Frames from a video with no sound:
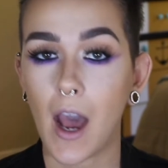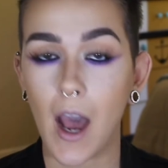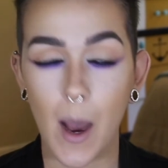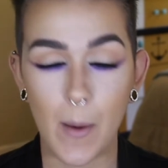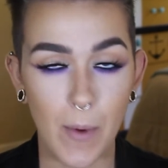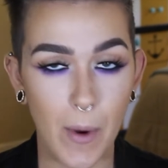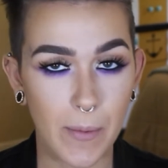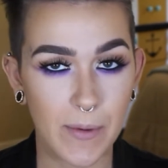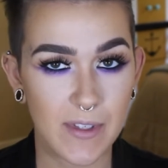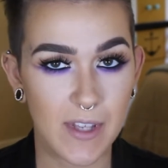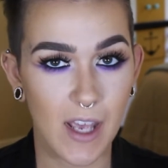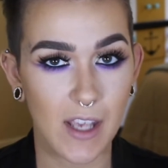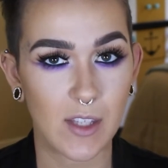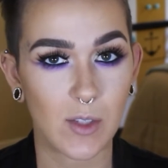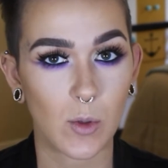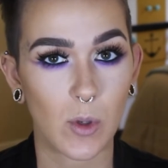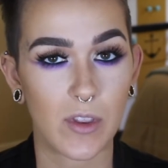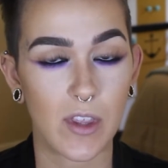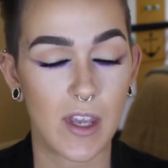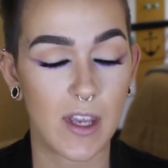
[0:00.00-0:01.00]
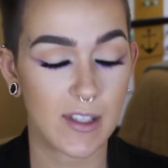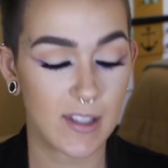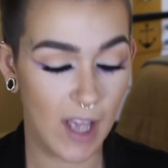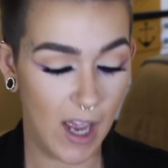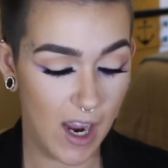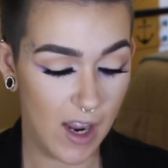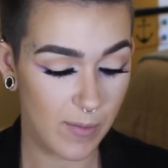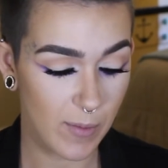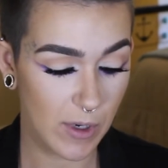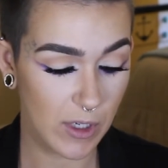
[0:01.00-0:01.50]
I'm obsessed with this.
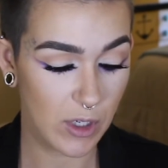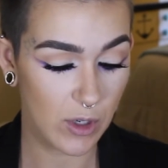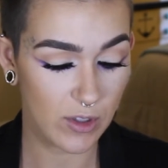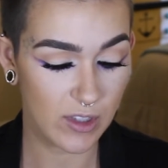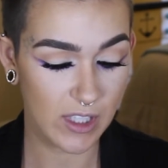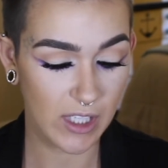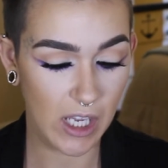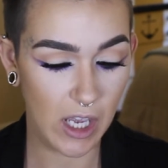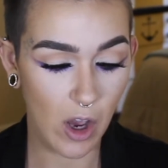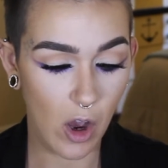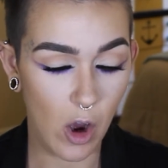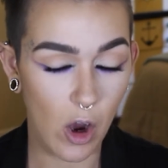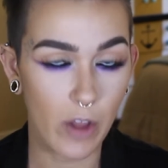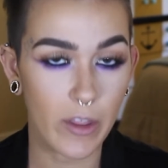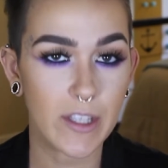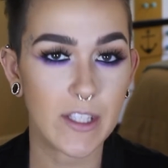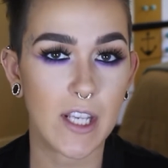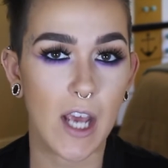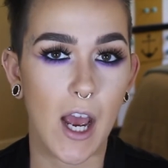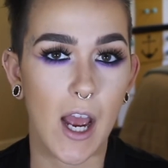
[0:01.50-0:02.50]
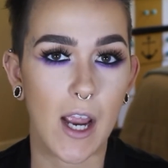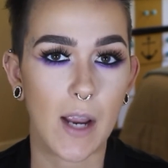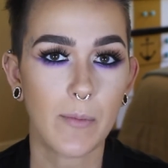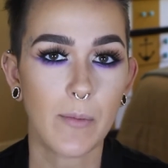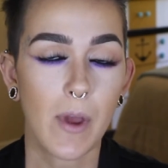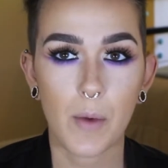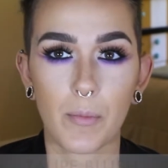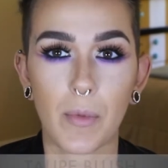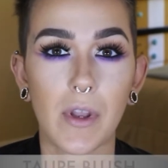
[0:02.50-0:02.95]
I've been using it all the time.